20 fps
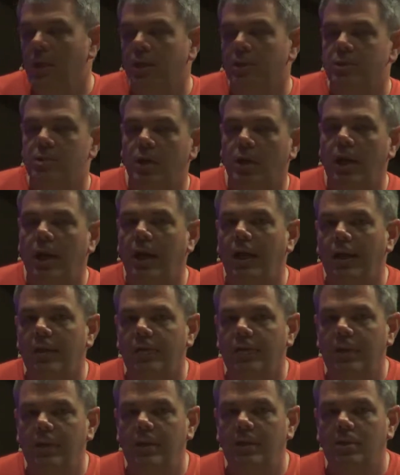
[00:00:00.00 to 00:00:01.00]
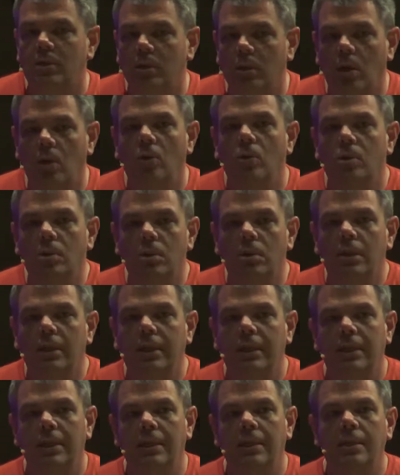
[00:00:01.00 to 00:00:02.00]
So I think
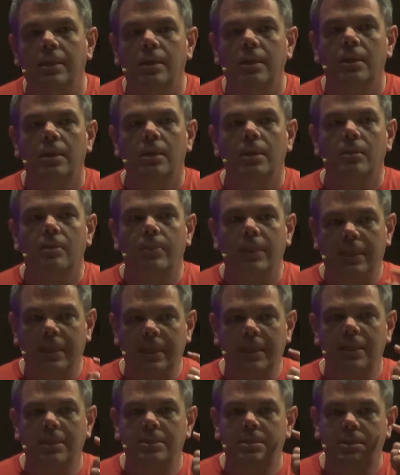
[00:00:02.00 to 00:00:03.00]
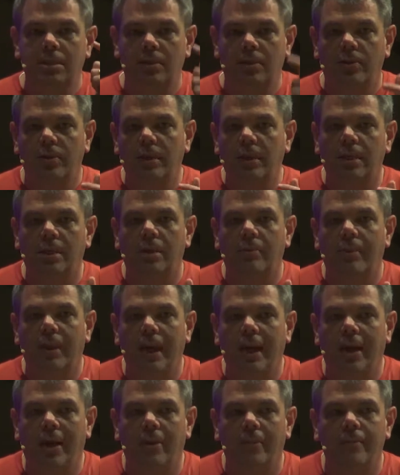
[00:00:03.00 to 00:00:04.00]
locally, begin to think
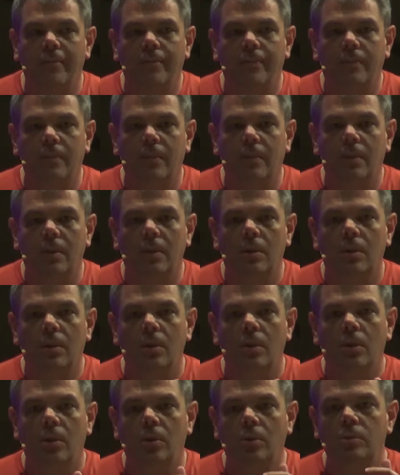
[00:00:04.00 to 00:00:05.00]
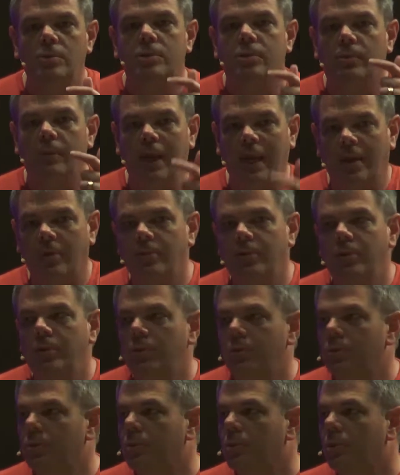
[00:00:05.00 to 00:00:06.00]
about who's around
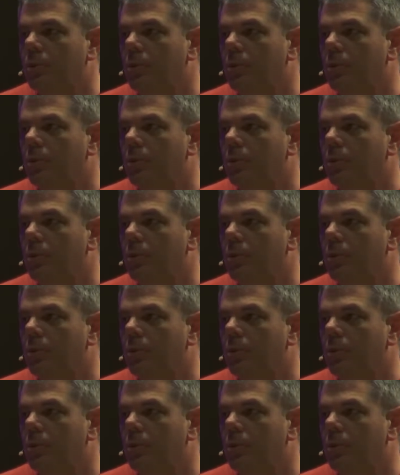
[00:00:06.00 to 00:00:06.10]
you.